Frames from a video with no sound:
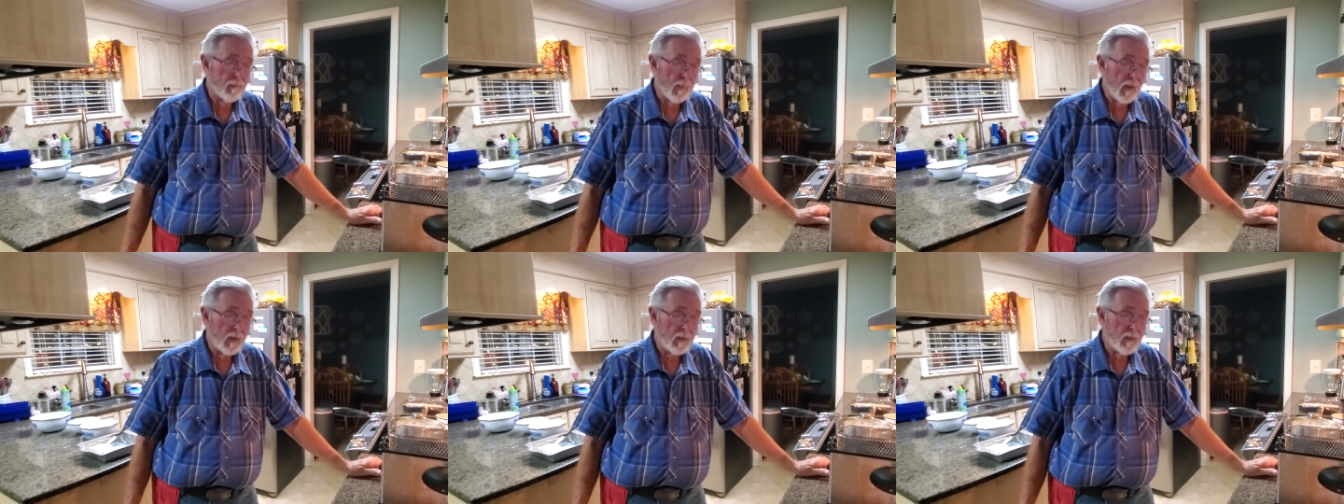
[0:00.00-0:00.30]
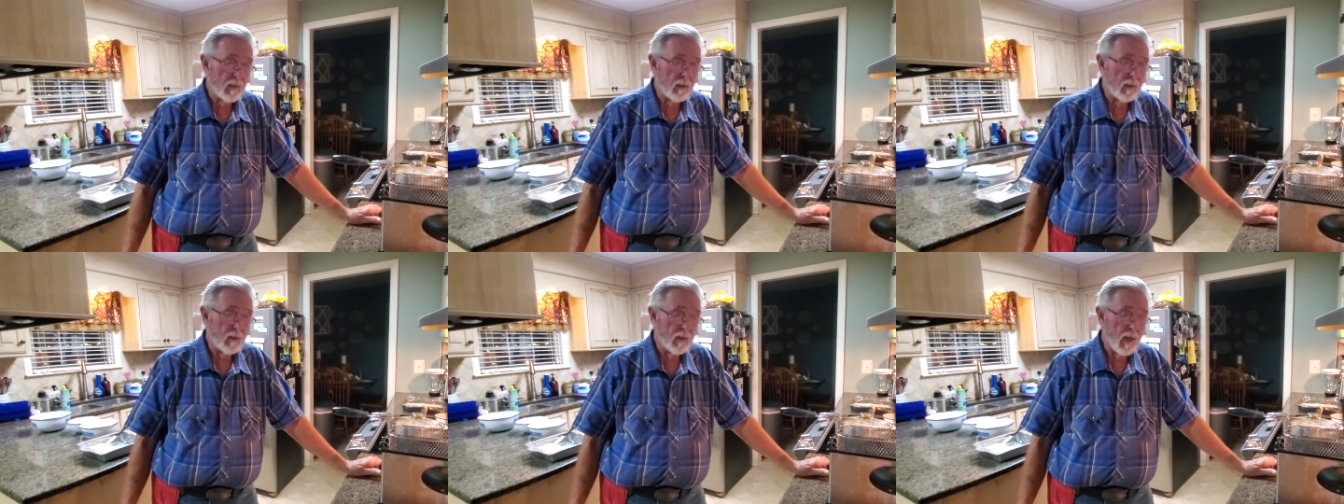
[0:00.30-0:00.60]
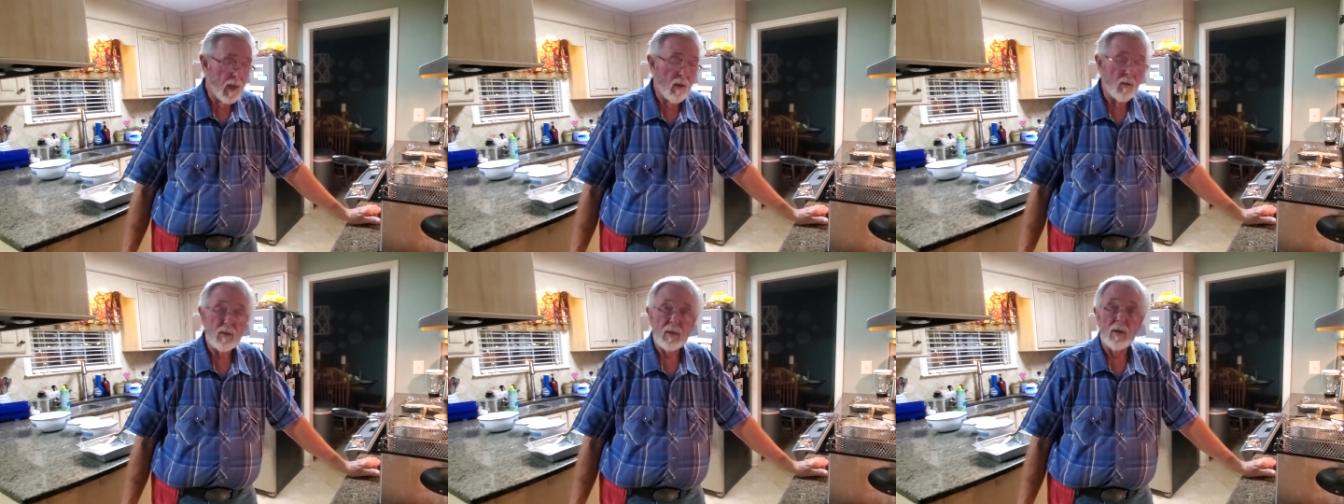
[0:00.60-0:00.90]
it's a good
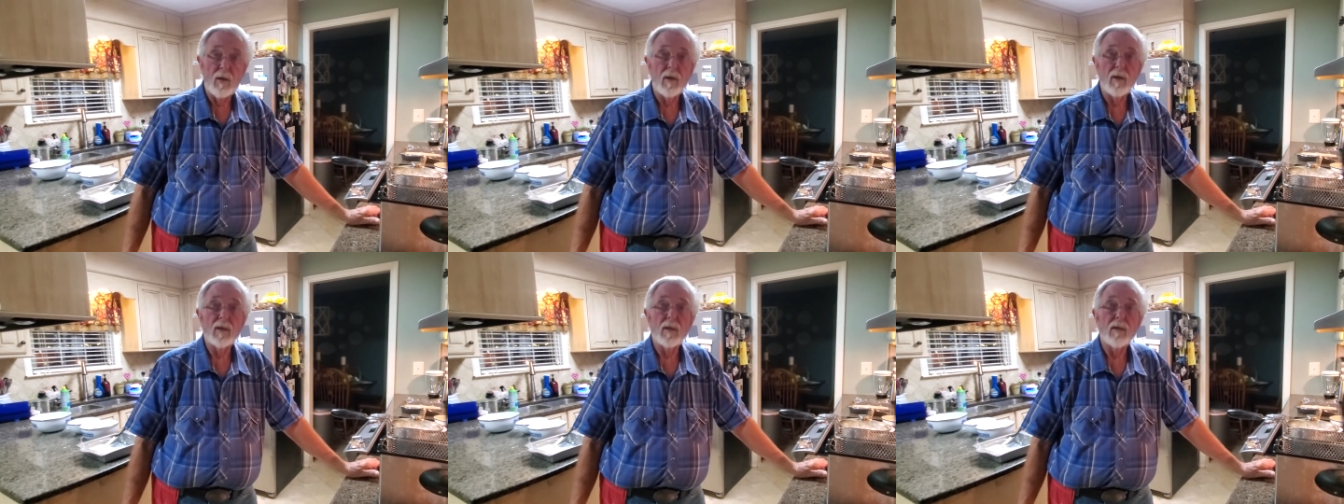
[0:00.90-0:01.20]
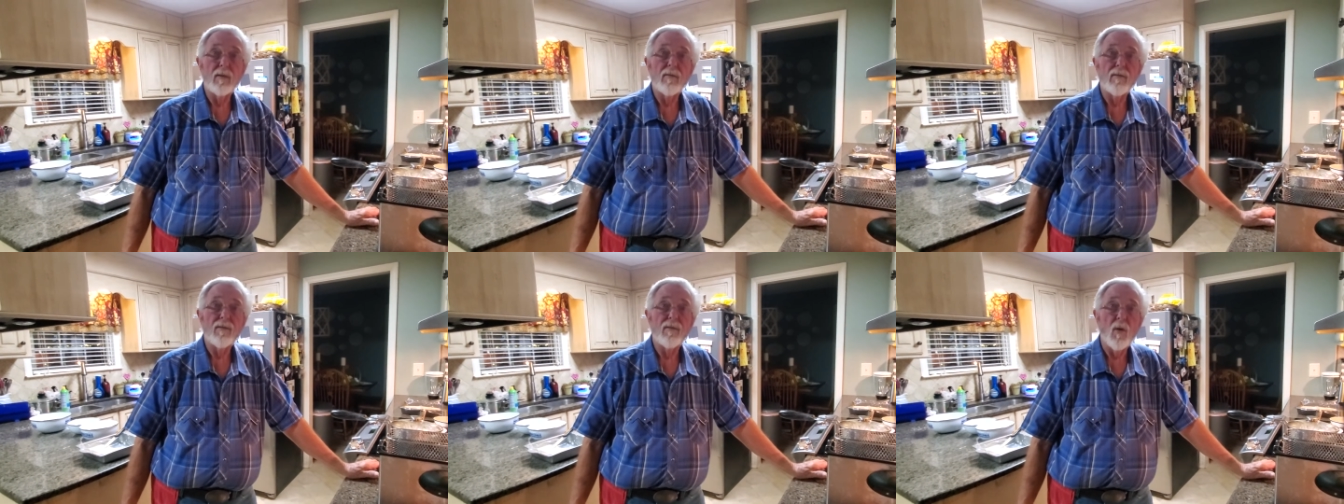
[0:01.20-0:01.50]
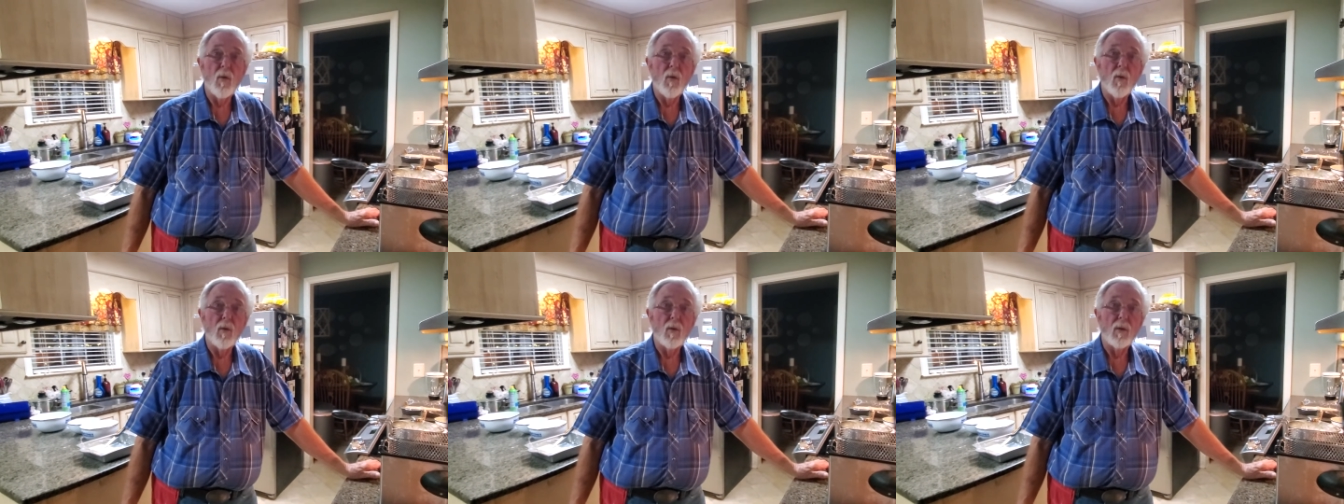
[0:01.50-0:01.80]
alternative
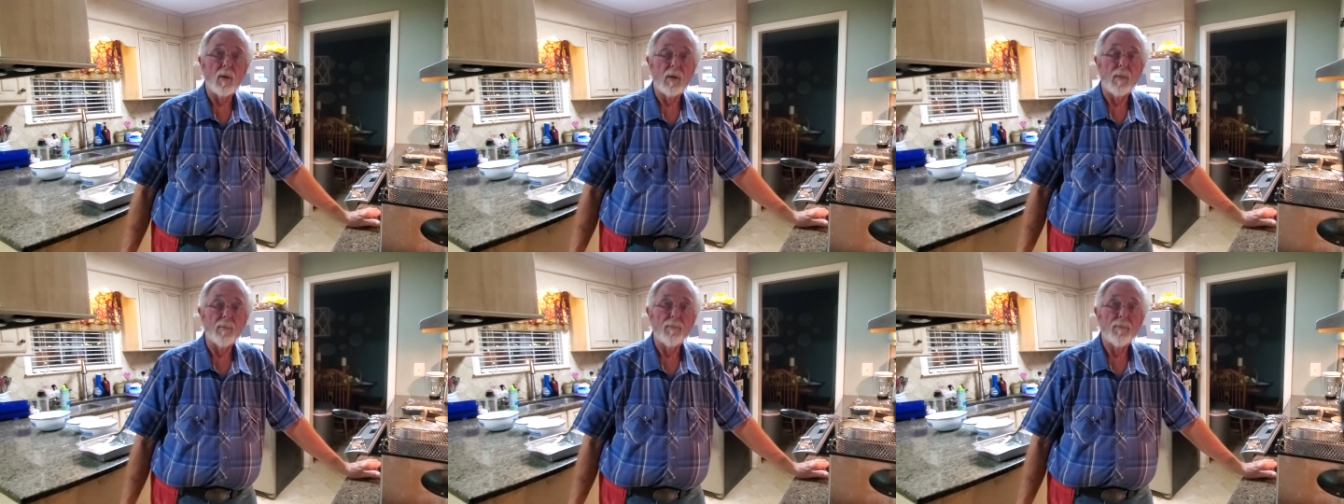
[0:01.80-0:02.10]
for uh,